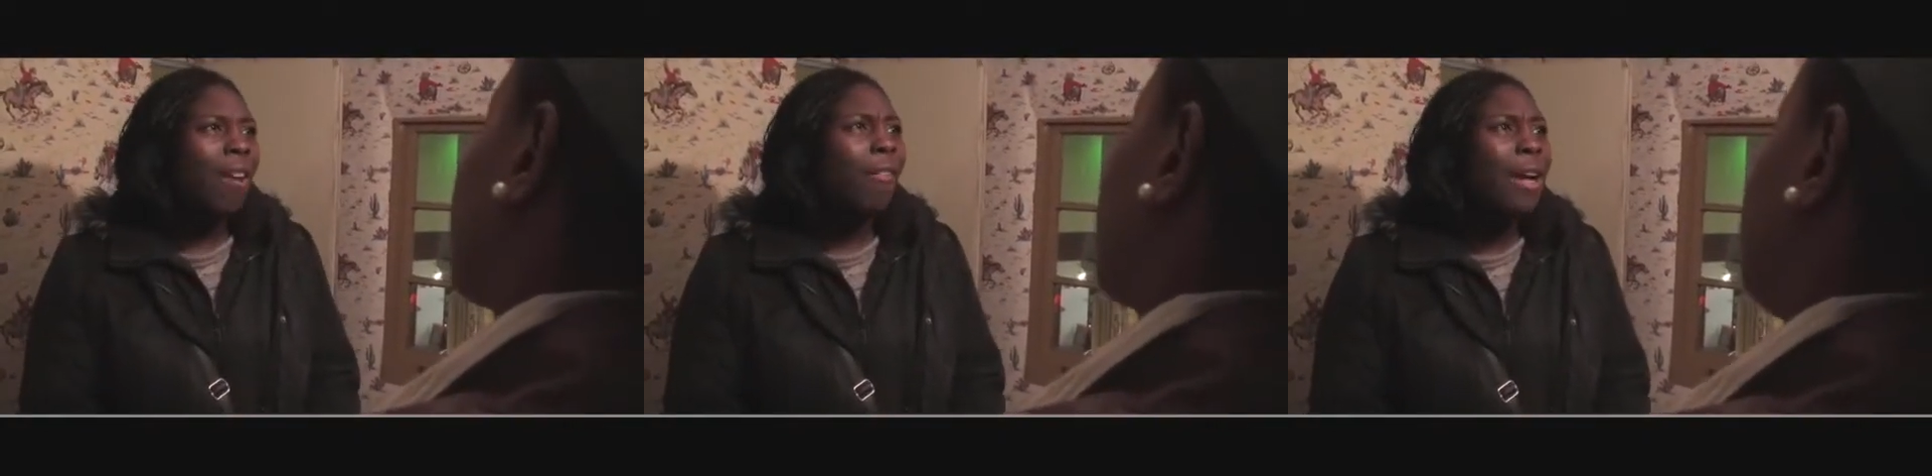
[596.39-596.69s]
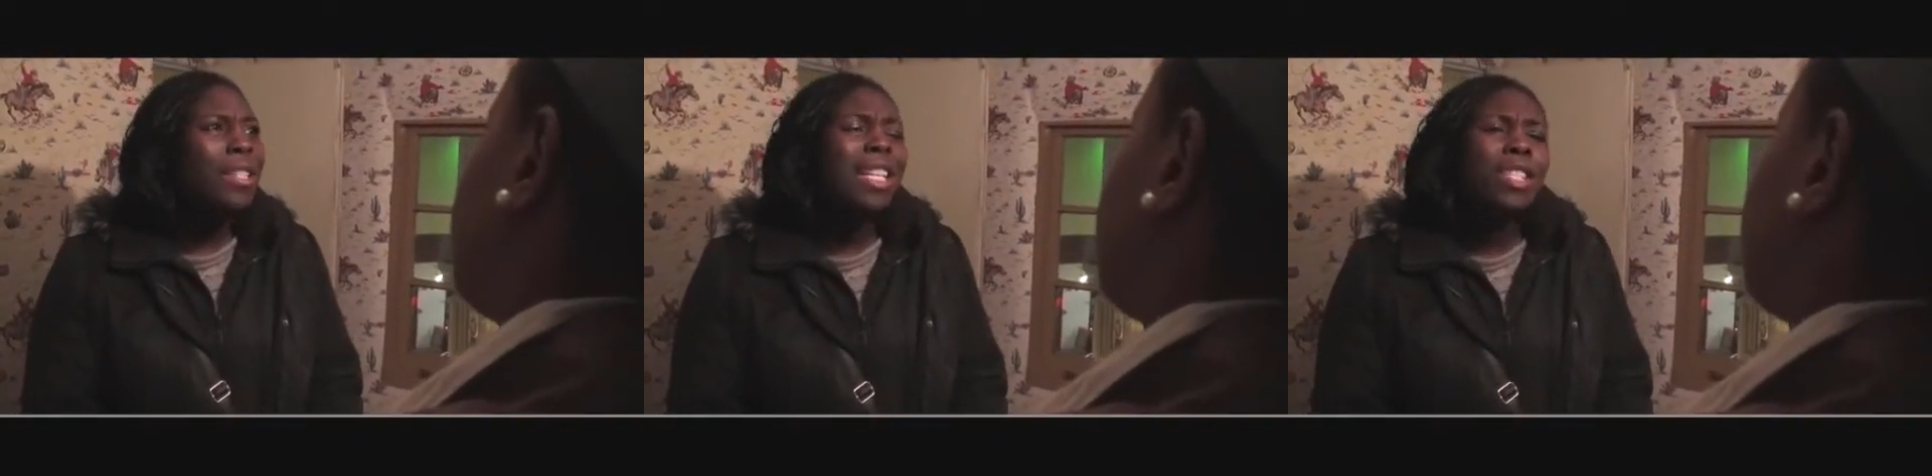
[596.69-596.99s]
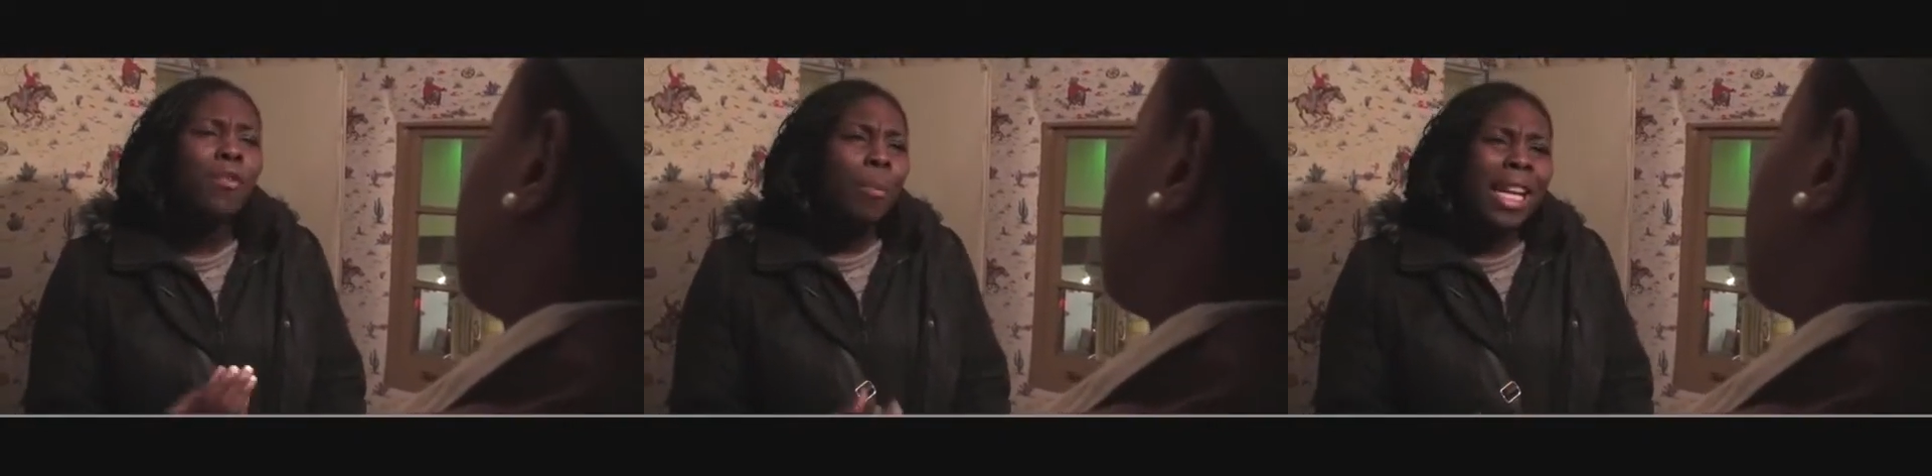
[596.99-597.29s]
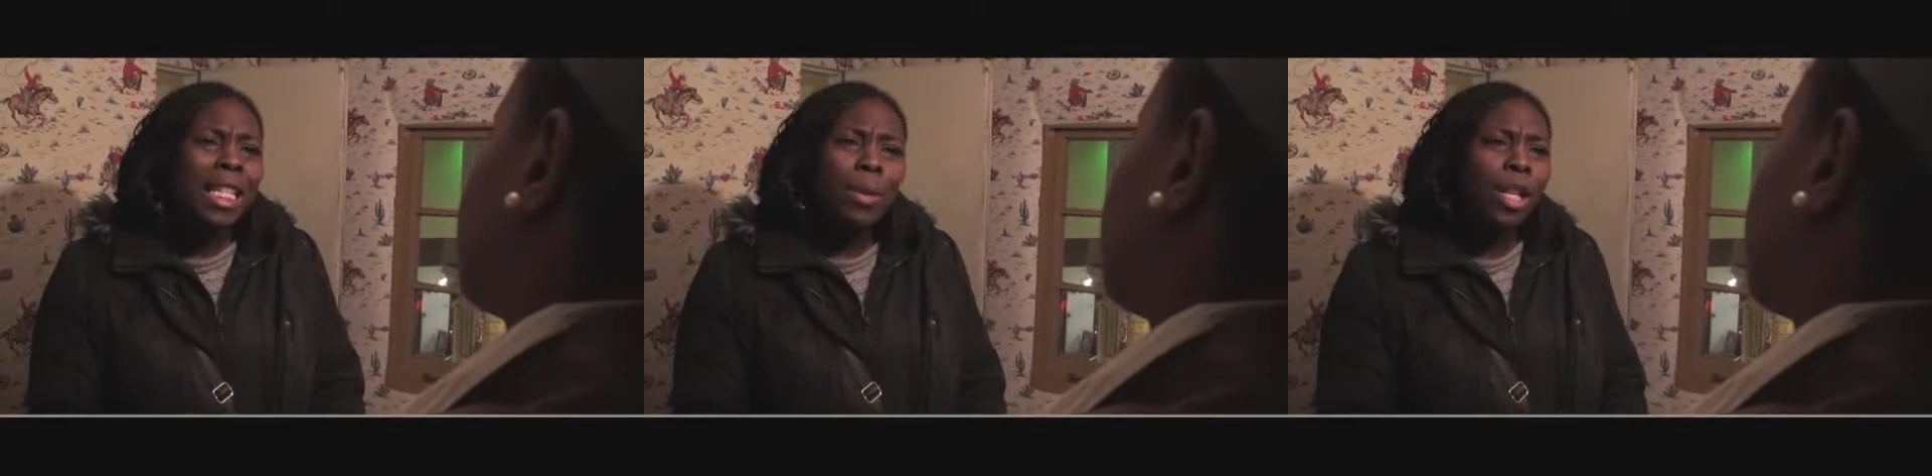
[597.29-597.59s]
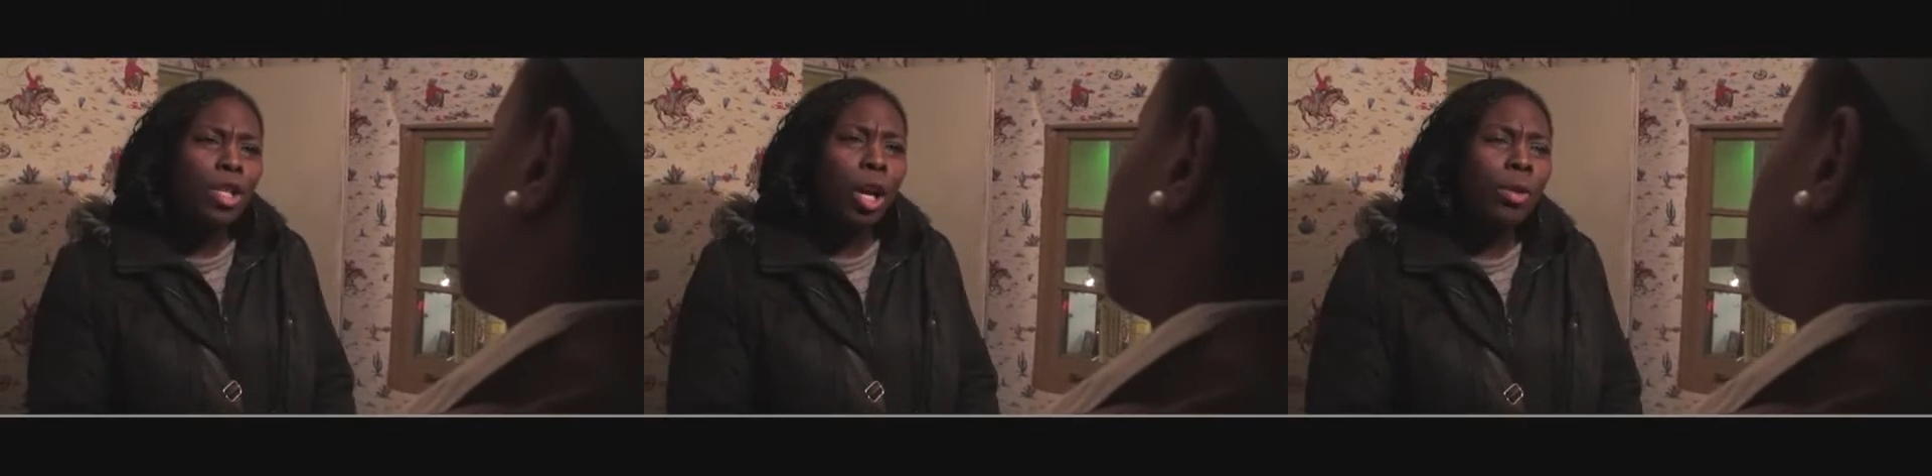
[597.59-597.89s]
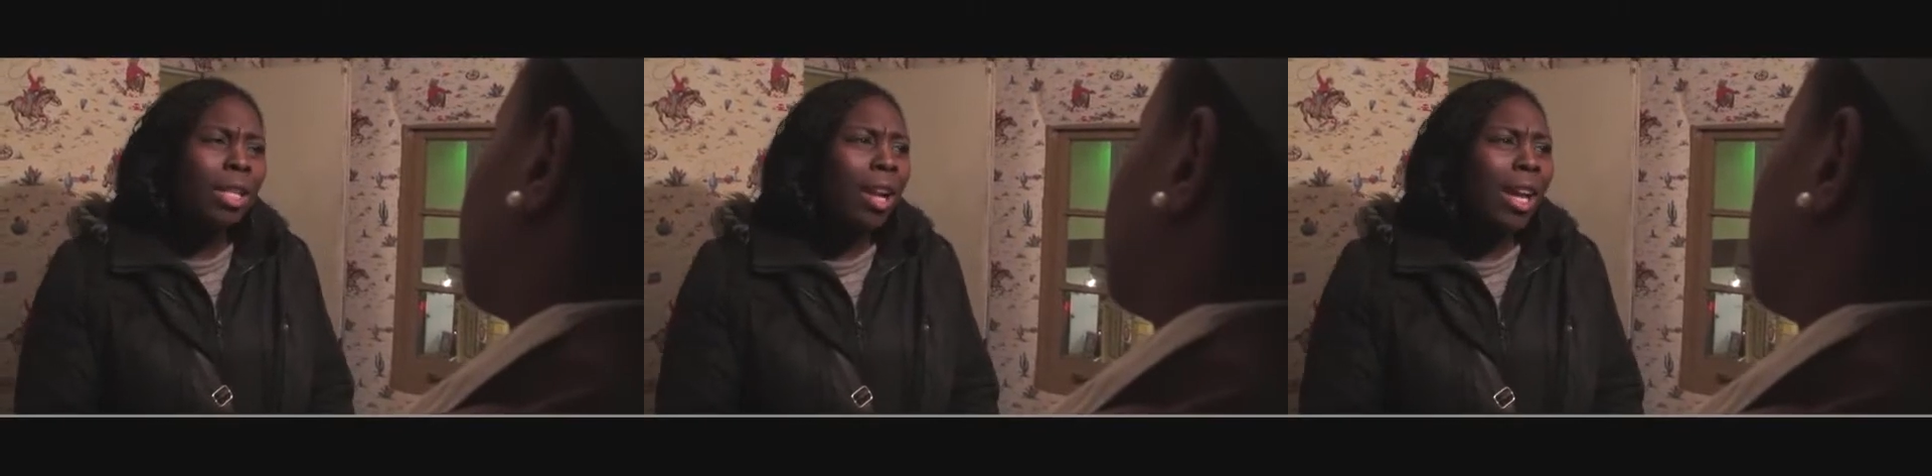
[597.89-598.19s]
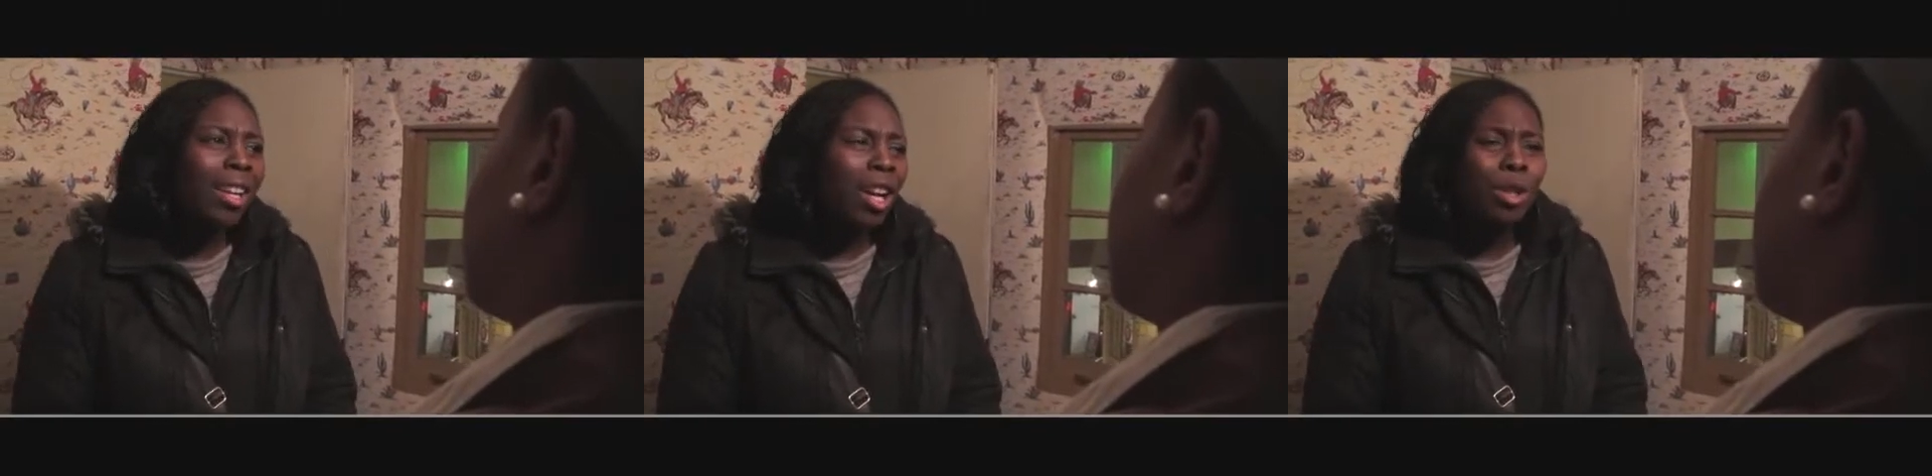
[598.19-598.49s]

Felt a sense of peace when I told her, like,